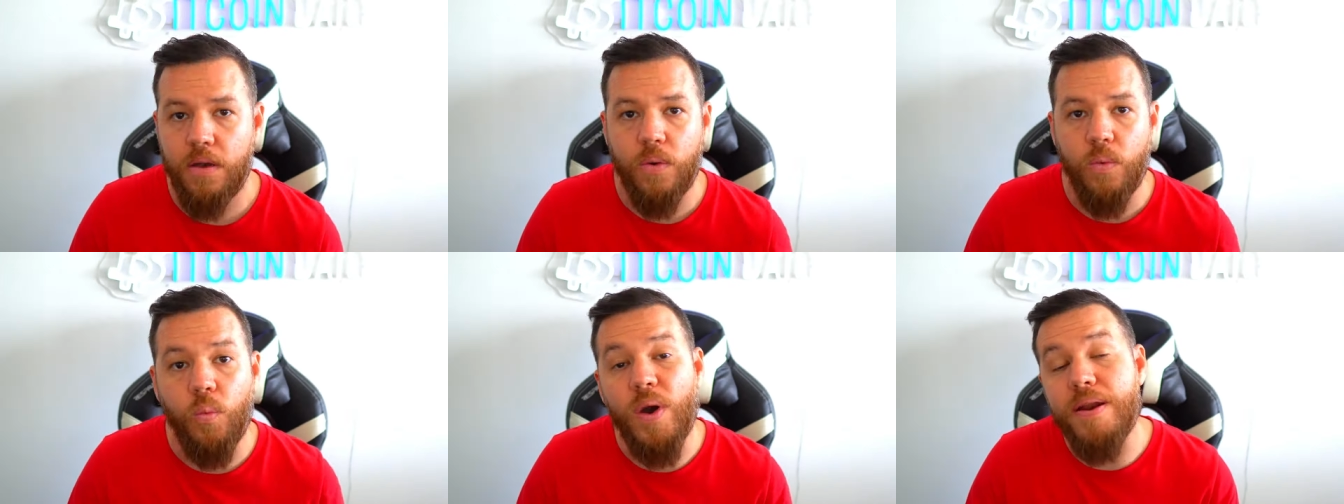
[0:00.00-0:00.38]

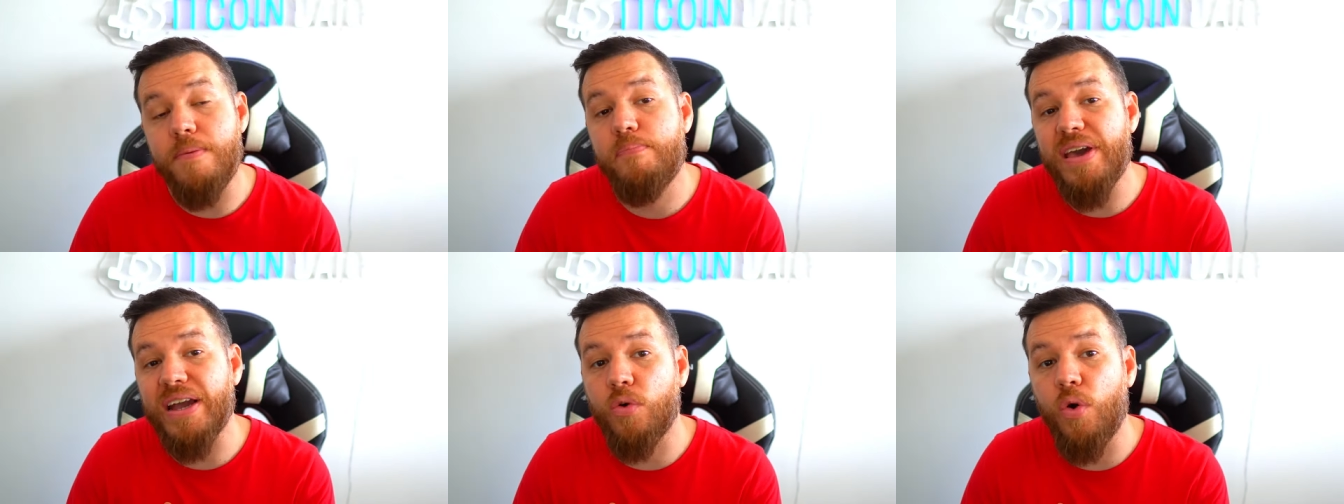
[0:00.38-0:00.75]

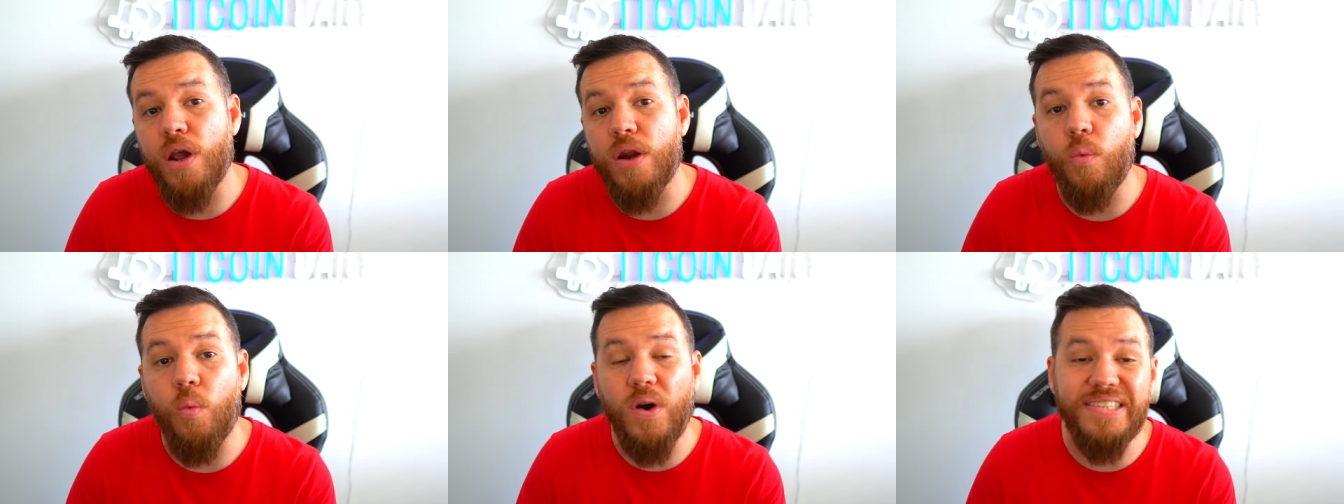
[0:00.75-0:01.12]
When
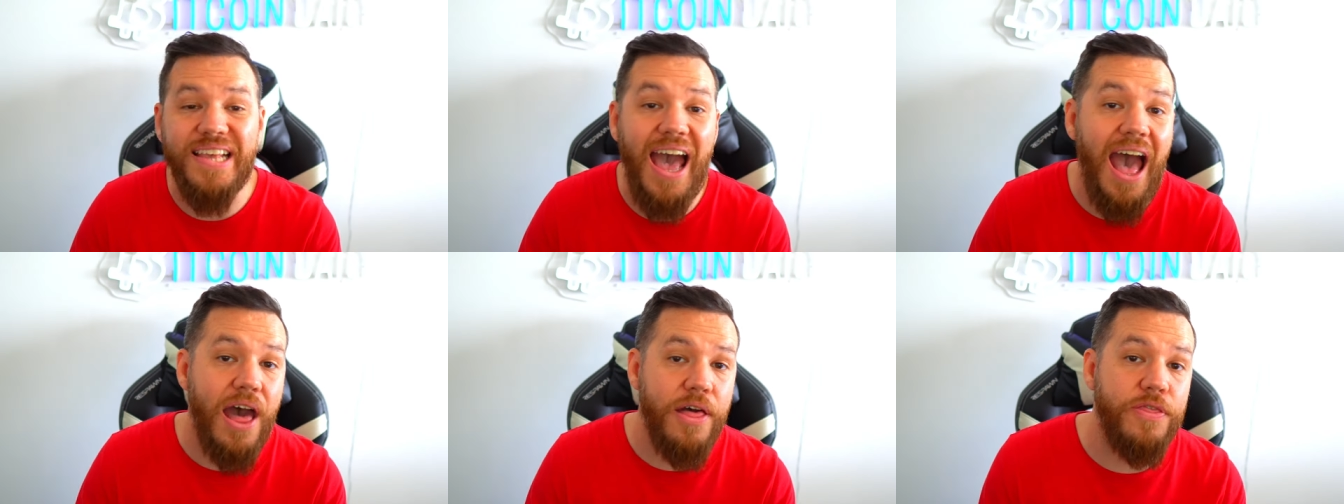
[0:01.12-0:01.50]
Bitcoin was
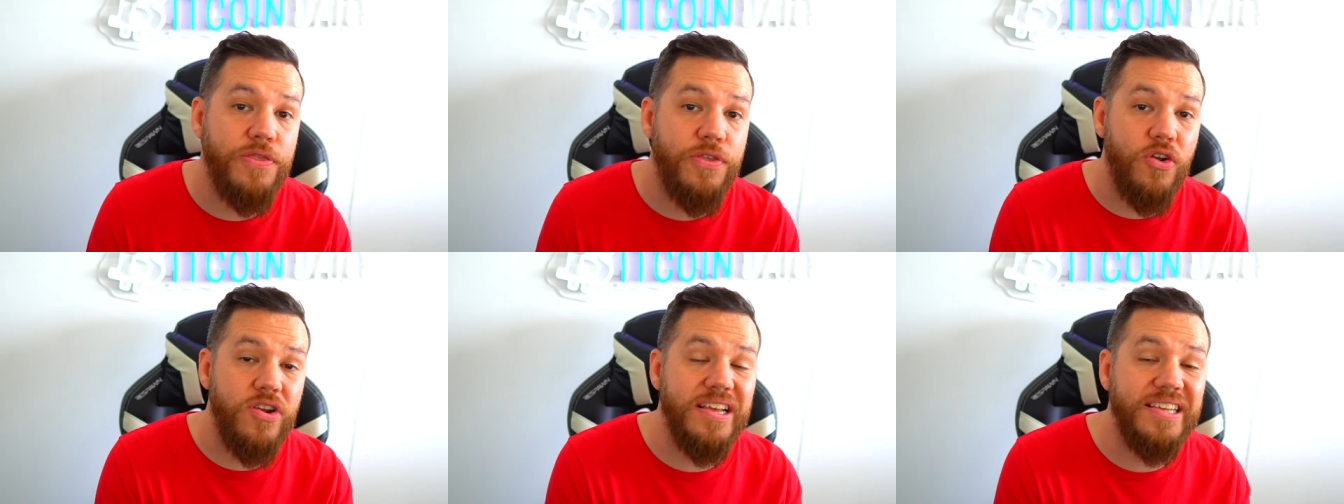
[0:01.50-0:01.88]
at
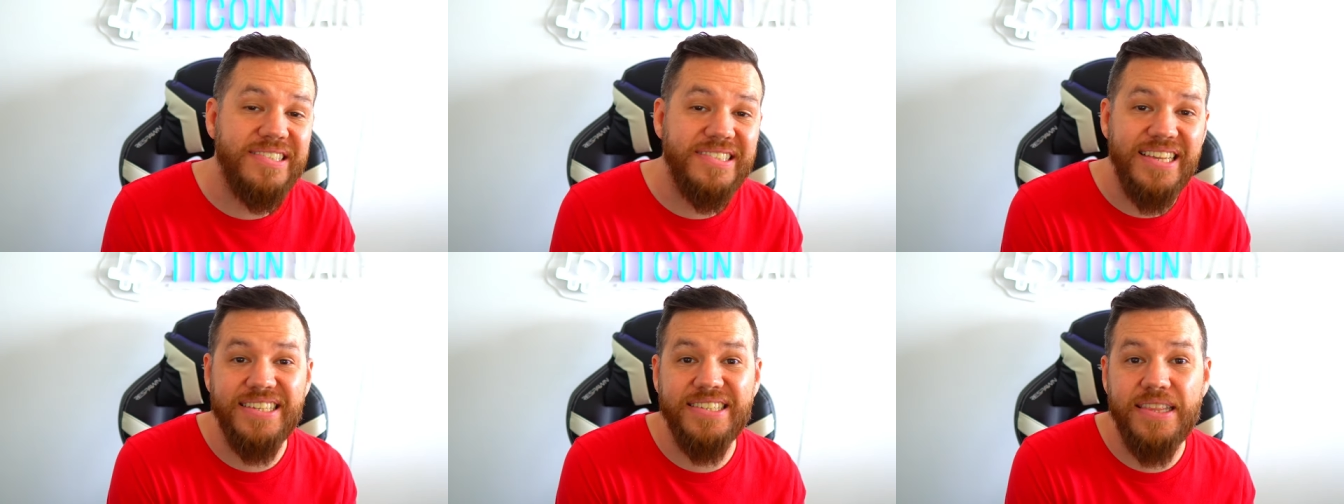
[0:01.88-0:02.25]

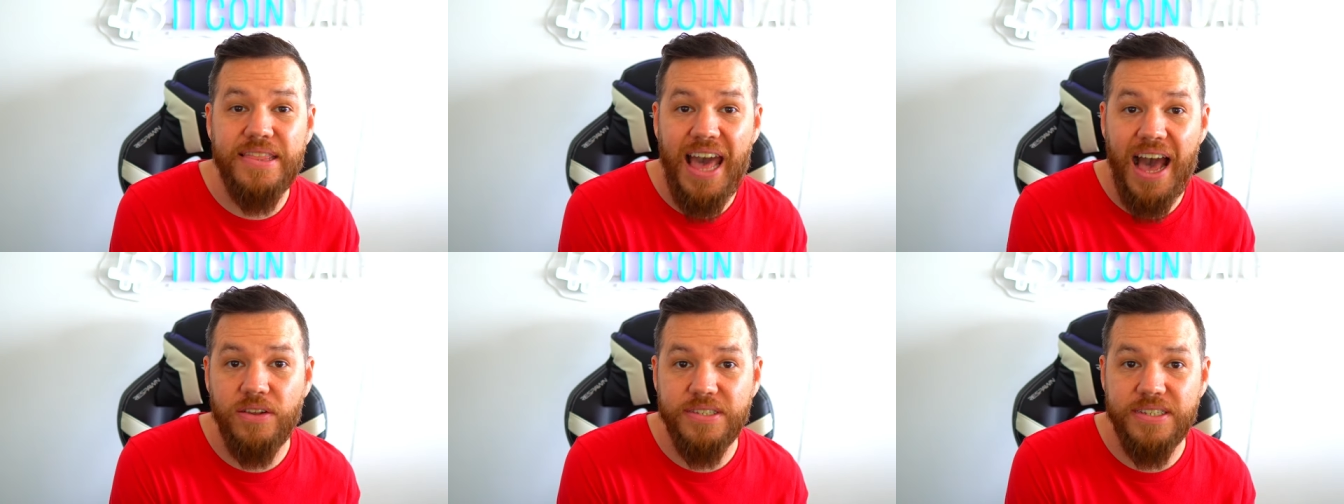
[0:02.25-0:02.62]
thirty-six
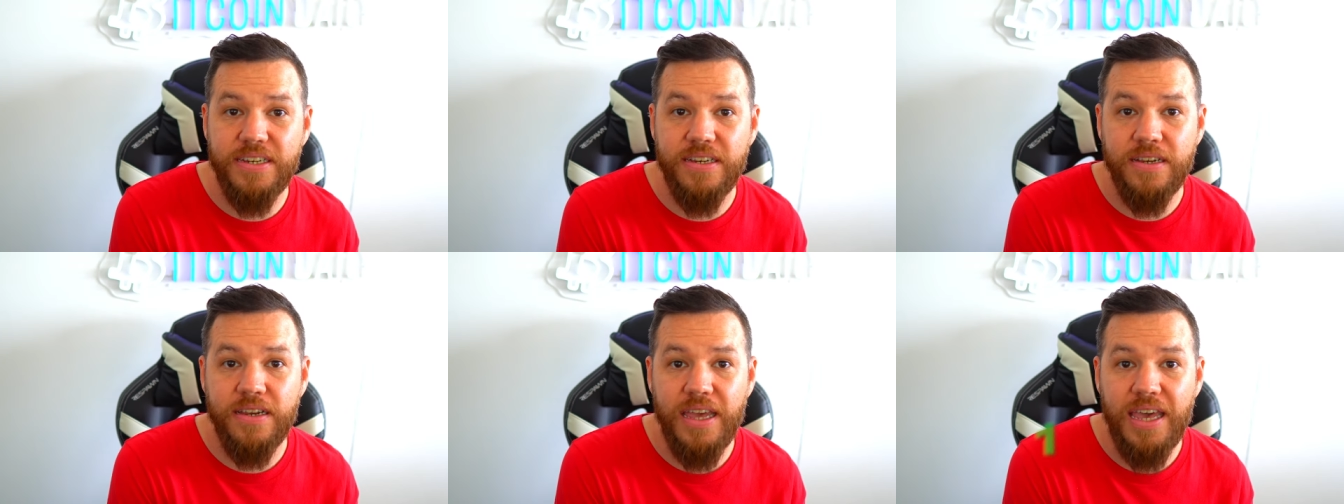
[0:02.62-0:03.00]

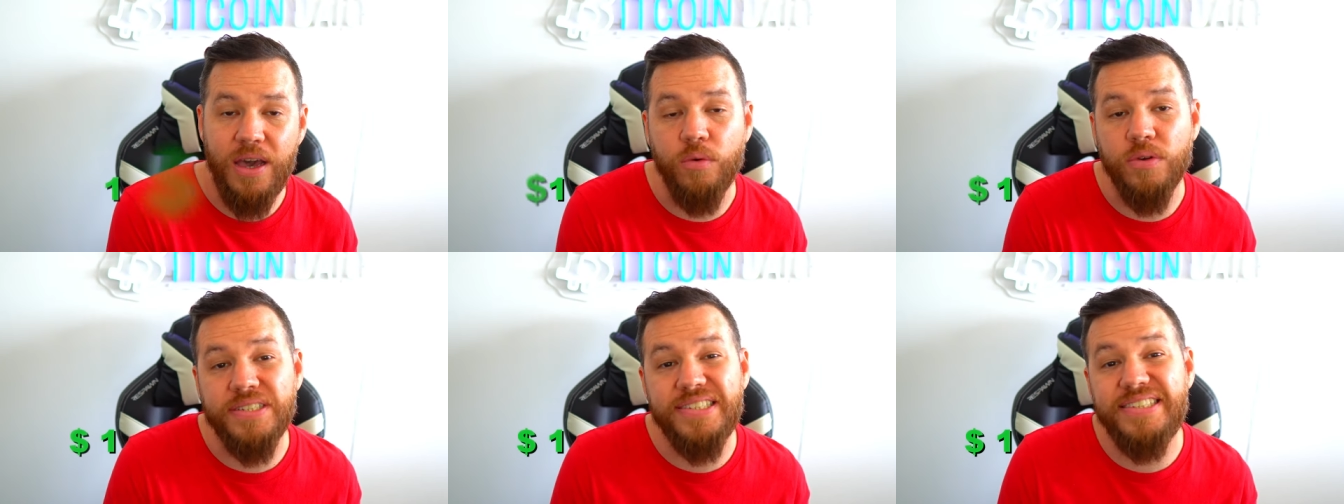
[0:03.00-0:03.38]
thousand,
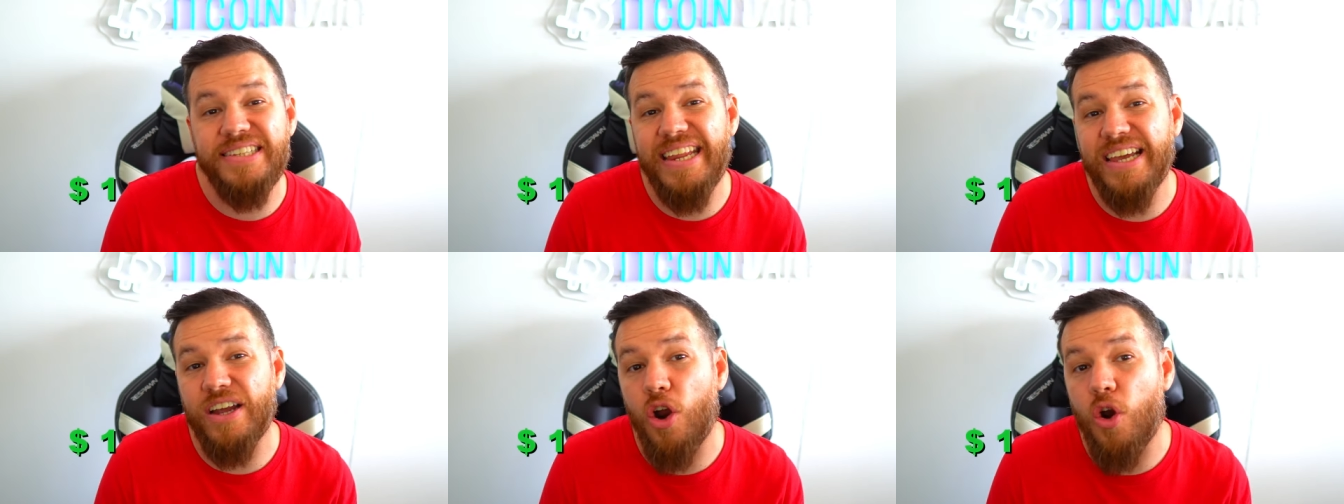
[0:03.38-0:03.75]
it was
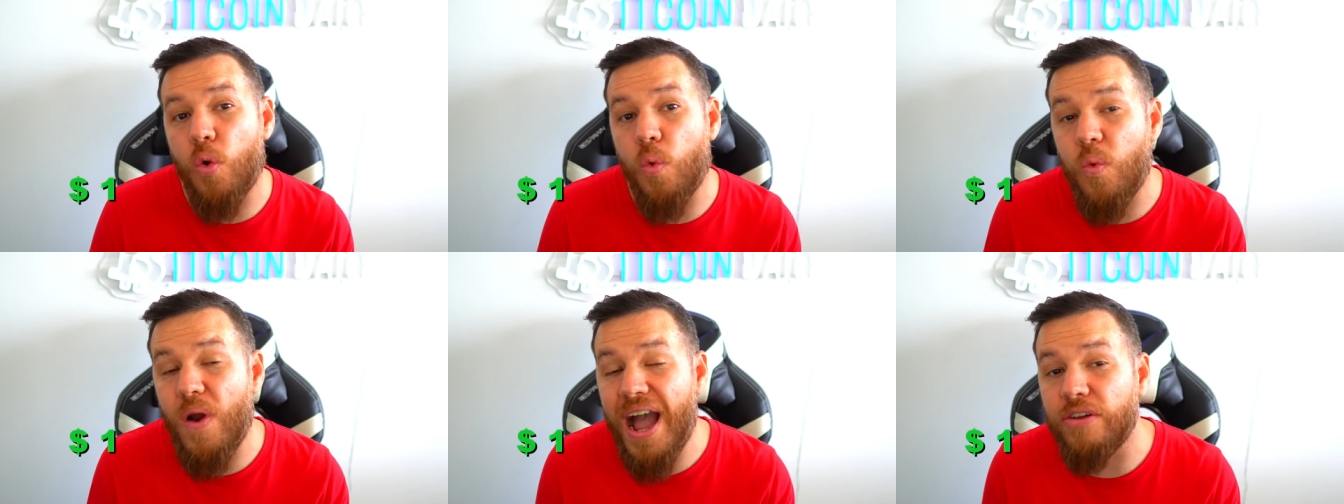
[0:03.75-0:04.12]
sitting
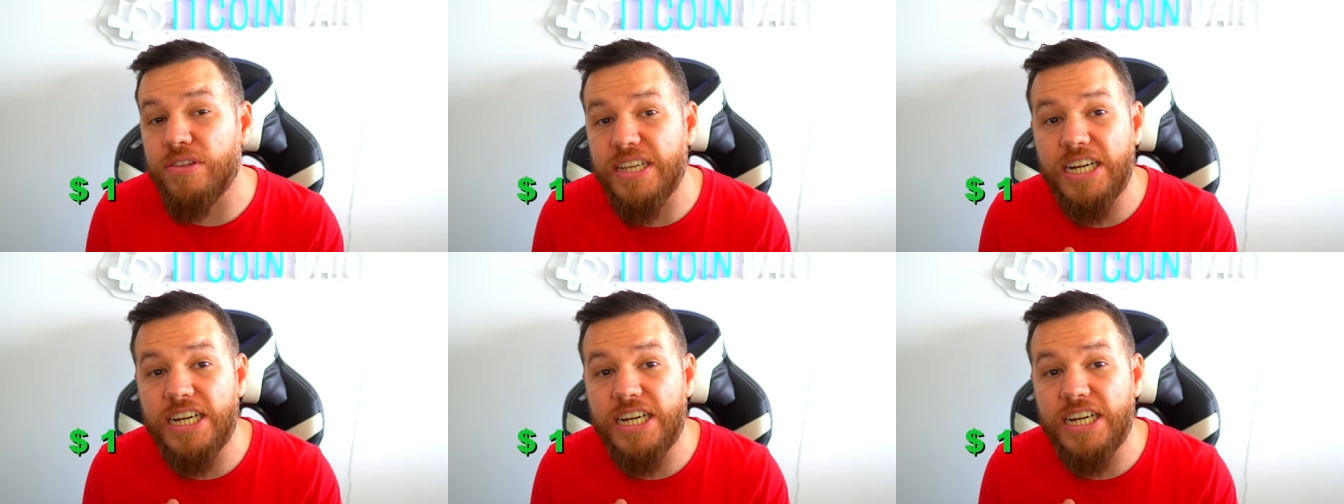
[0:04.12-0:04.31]
around a